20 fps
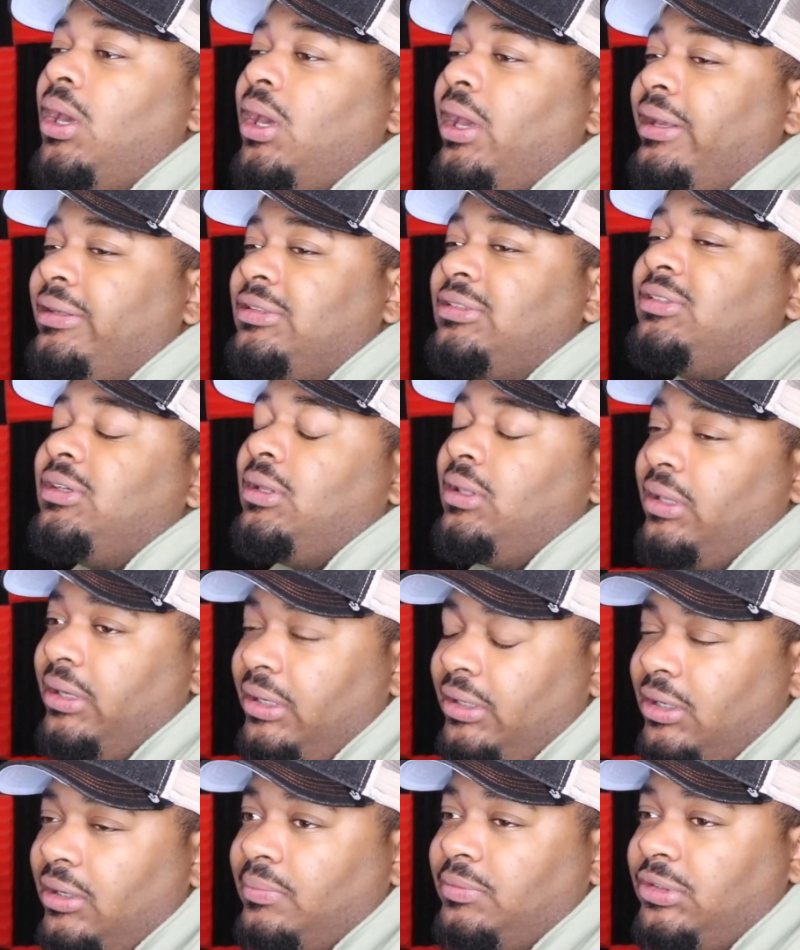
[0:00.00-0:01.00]
He just
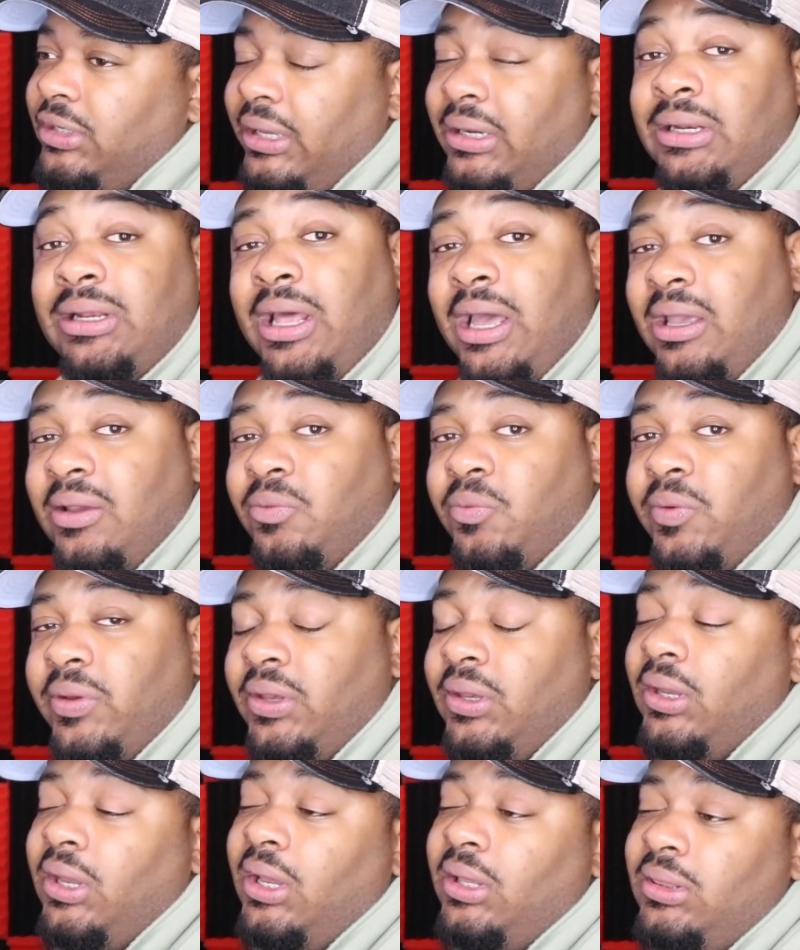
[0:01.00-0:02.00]
cleaned up Jada
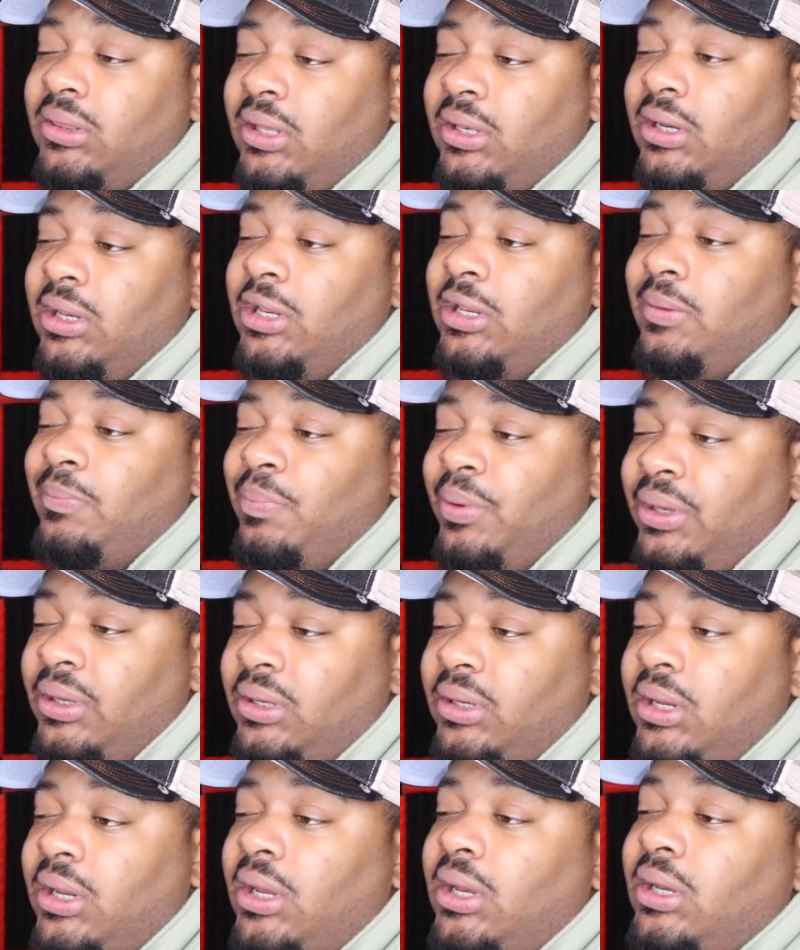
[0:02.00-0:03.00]
Nightwing and then he
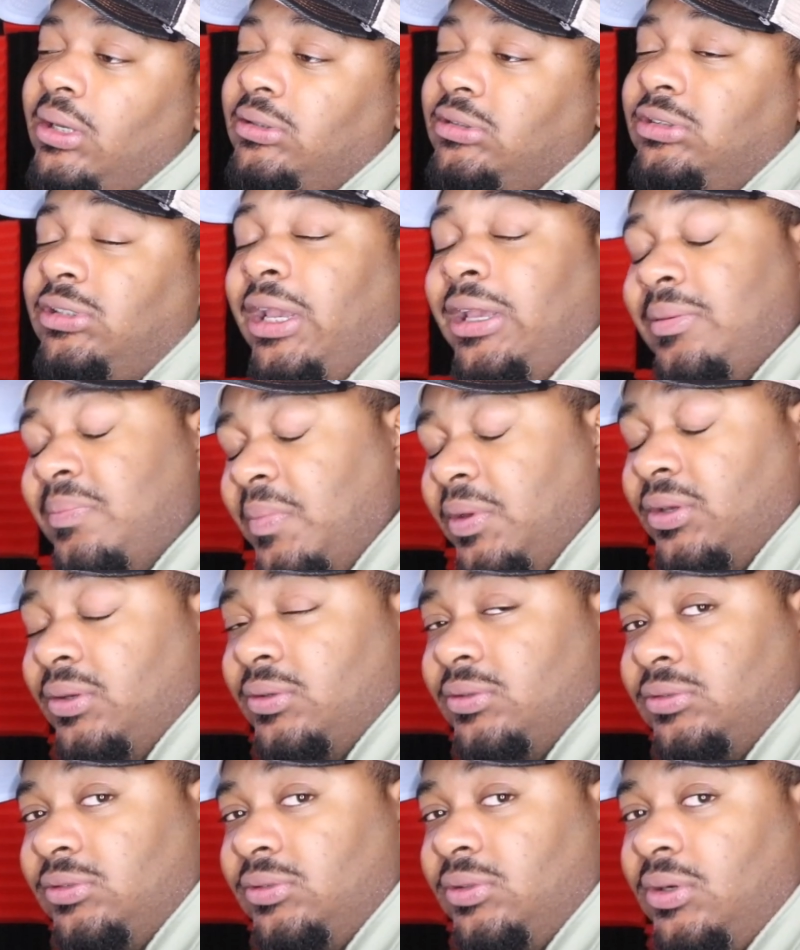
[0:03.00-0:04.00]
beat Jay
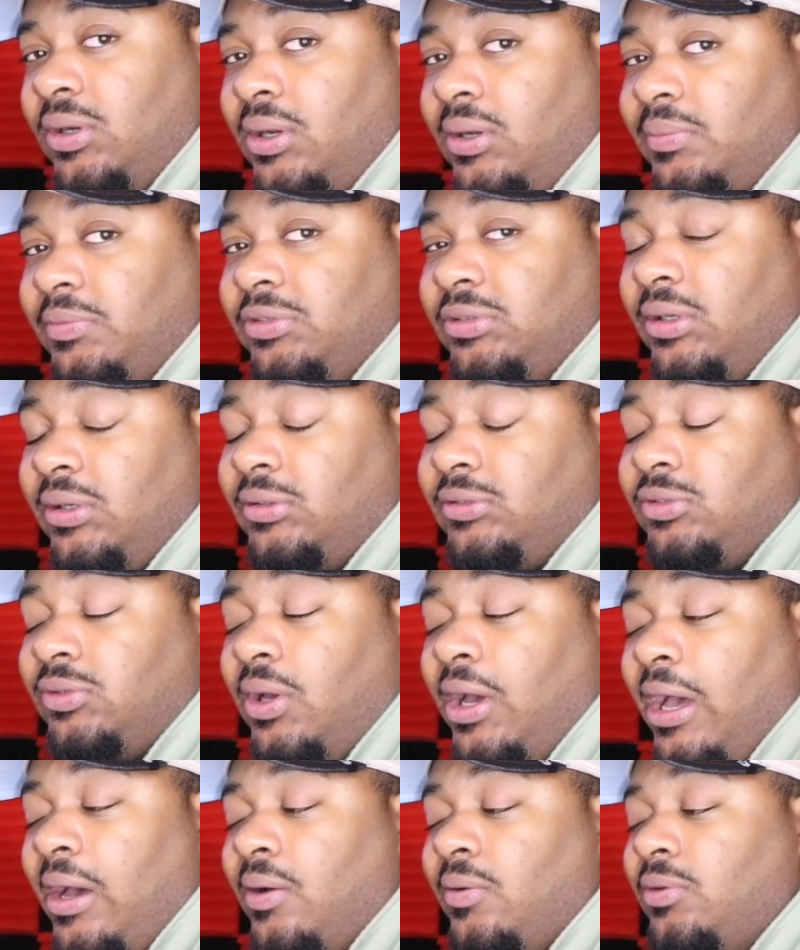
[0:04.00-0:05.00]
Mills. You know what I'm saying? So
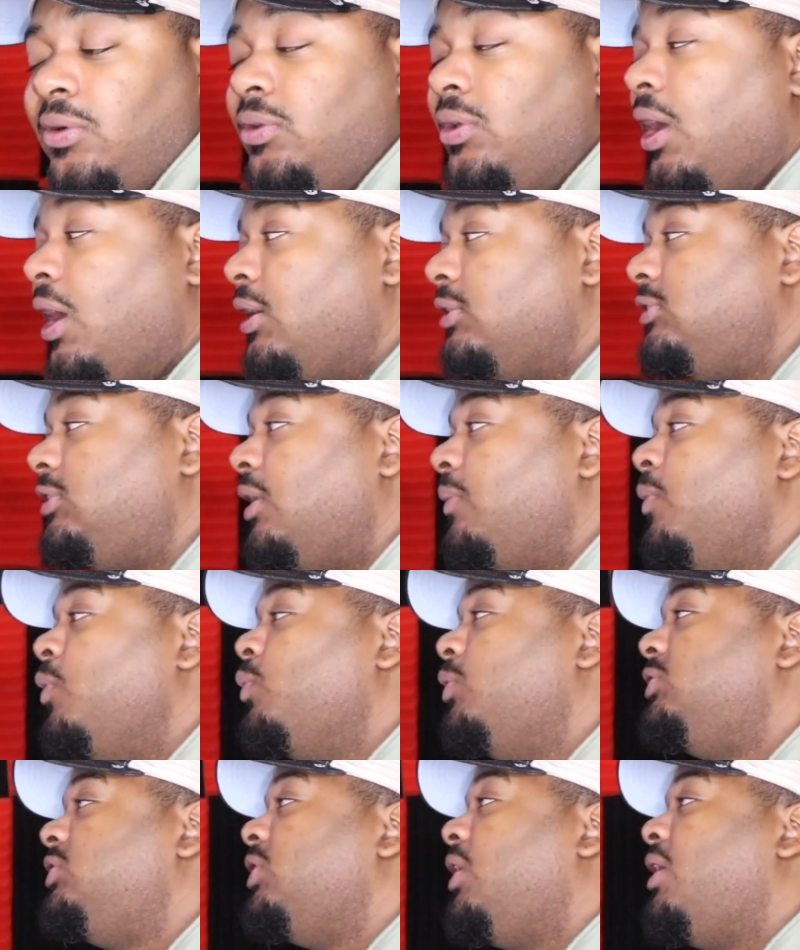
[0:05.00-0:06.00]
I don't know. Y'all tell me
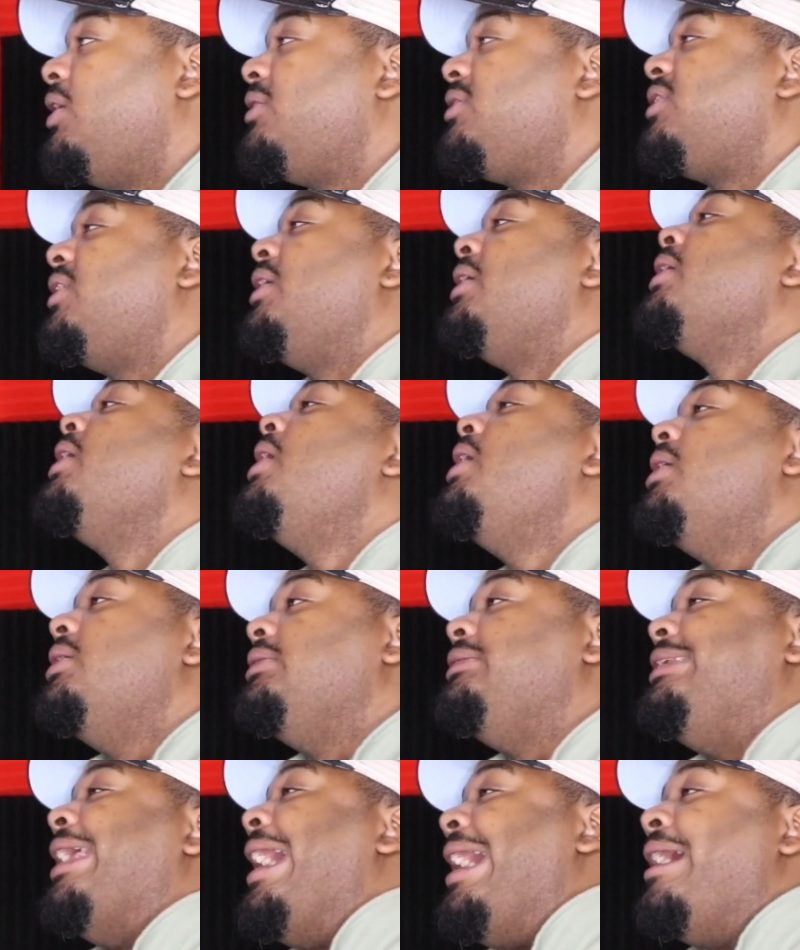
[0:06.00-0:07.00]
what y'all think
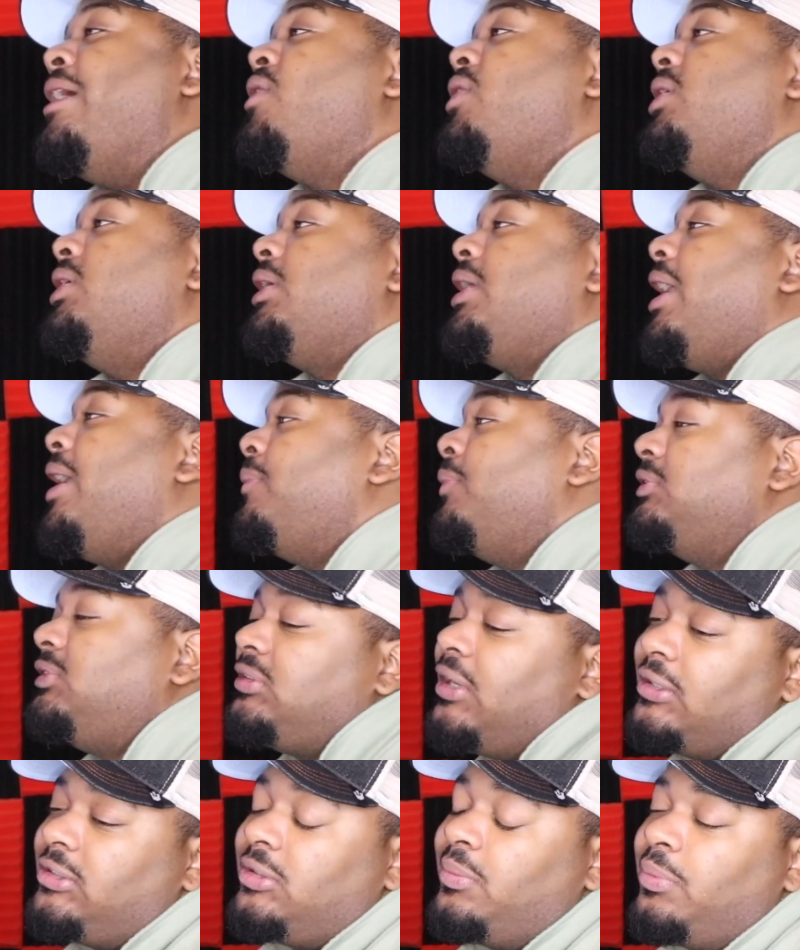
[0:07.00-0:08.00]
down in the comment
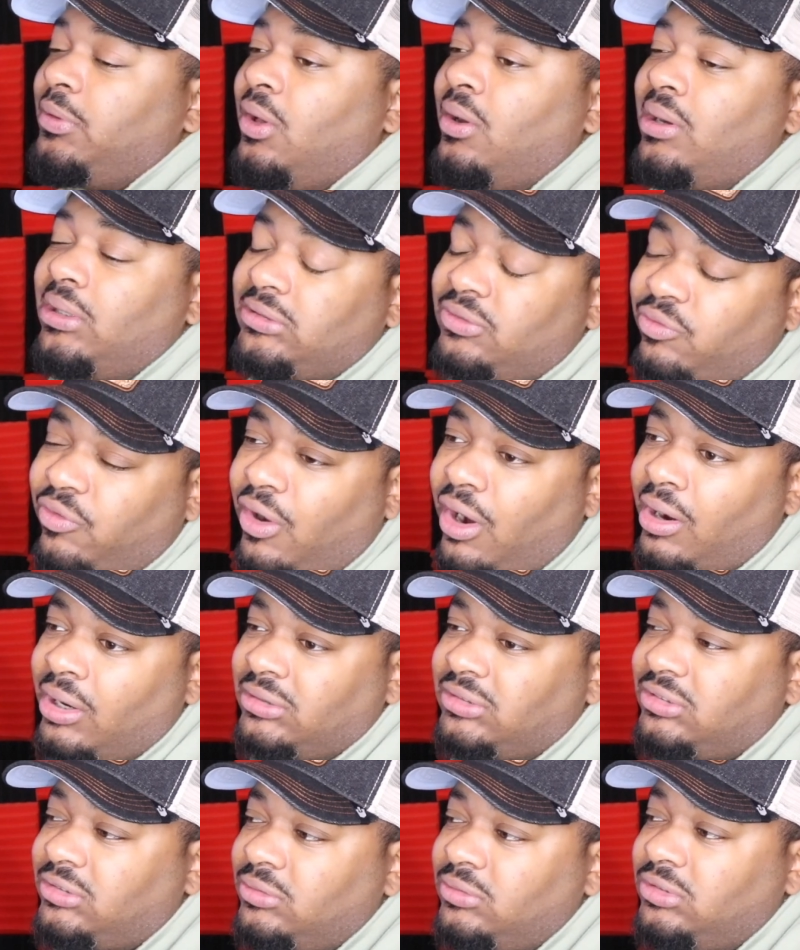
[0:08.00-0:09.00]
section below as far
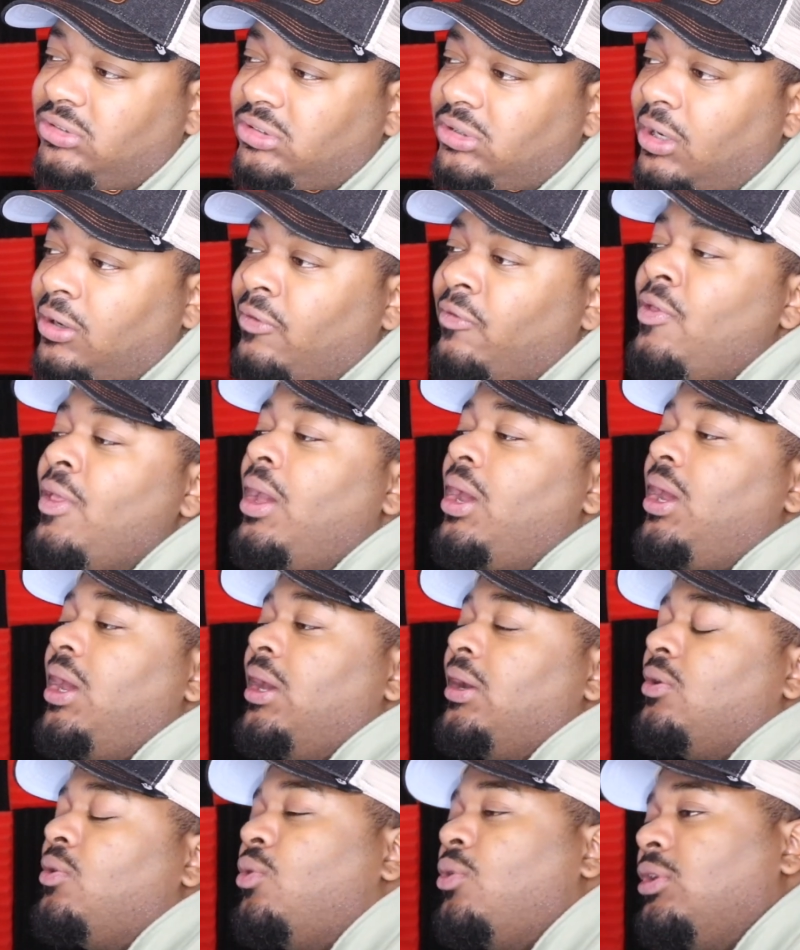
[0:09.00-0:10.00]
as Tsu Surf
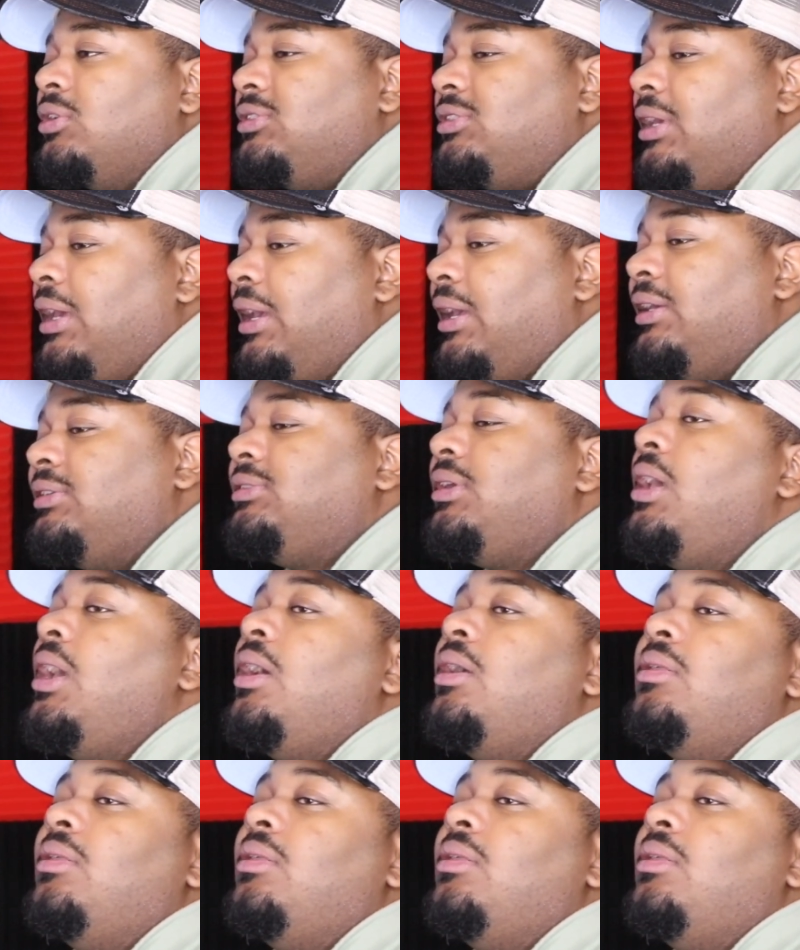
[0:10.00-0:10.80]
and Cortez.